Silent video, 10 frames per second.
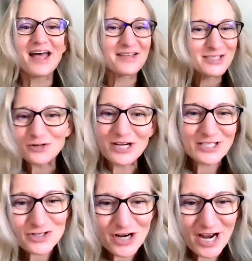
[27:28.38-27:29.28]
That's a great
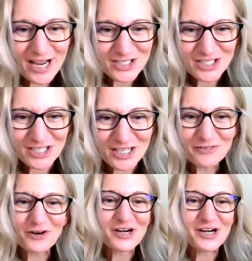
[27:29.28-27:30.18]
strategy
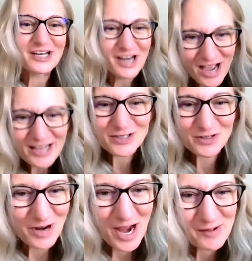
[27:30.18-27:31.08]
for not
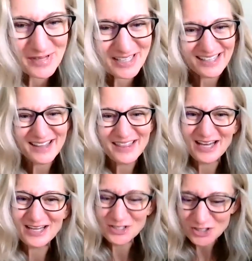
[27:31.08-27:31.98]
grabbing
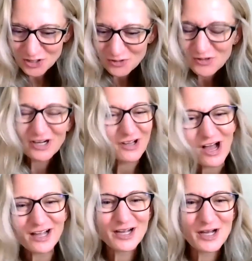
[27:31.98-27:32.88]
that 2
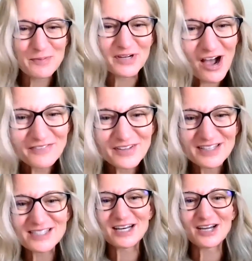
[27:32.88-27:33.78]
o'clock cup of coffee
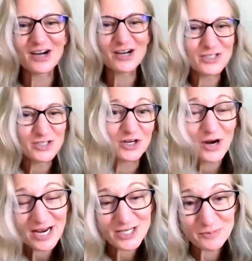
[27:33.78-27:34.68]
that's going to cause you to
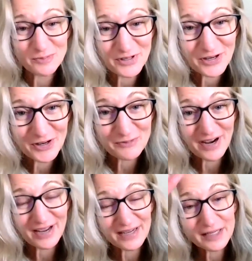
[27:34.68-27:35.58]
crash and burn,
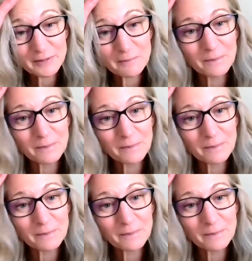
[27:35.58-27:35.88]
right?